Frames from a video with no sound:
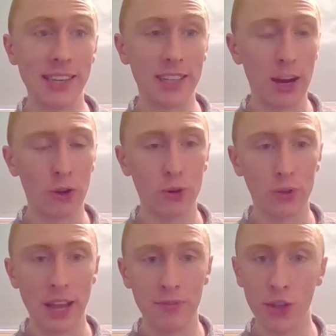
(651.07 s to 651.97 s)
These
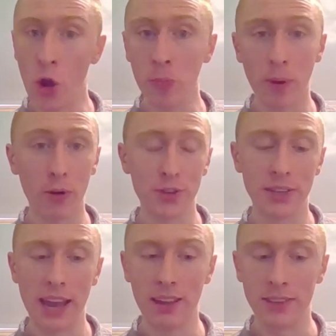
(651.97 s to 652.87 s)
characters have no
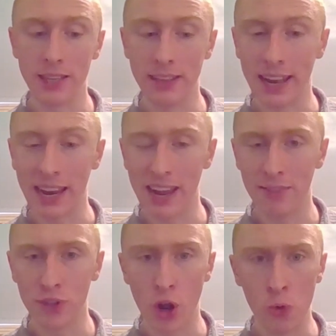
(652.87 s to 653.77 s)
personality. They
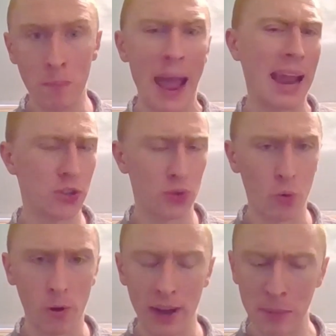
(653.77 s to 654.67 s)
have no
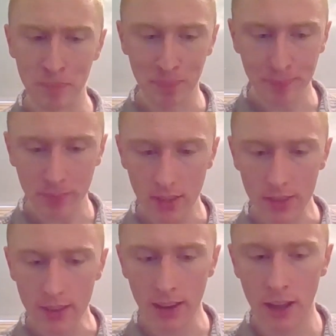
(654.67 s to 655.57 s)
backstory.
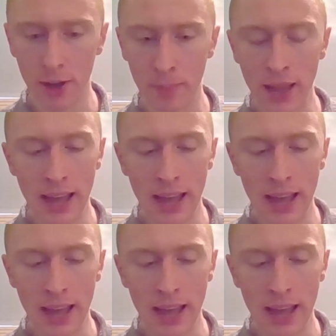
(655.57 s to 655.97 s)
Um,